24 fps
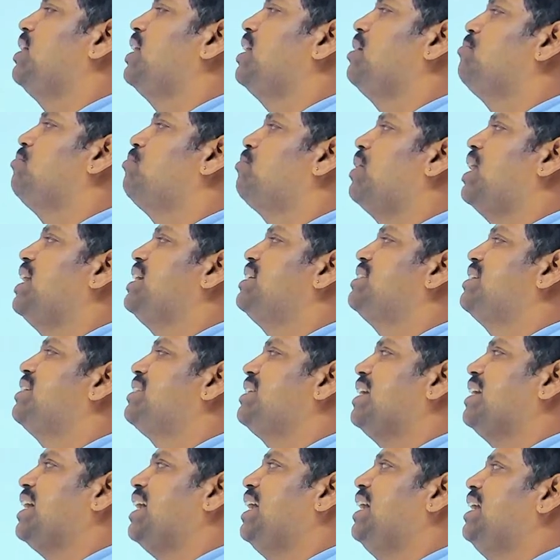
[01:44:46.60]
implies the
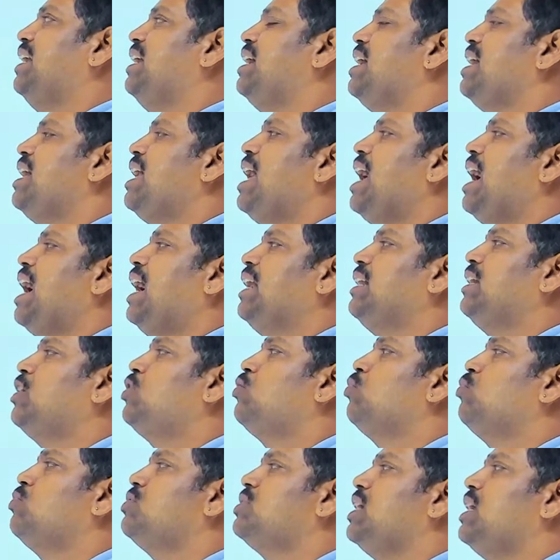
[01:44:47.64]
second and the
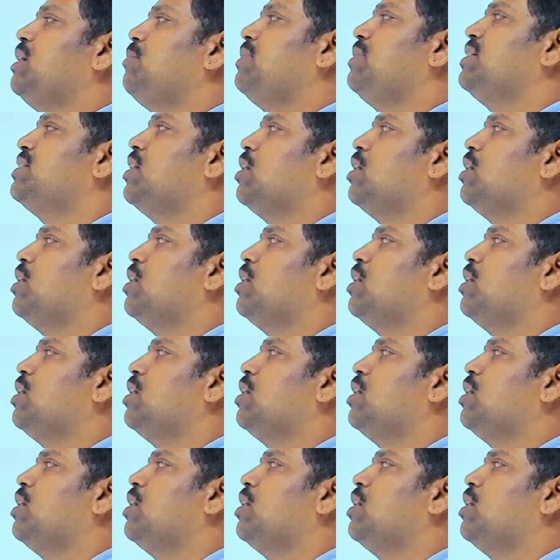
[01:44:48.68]
2 statements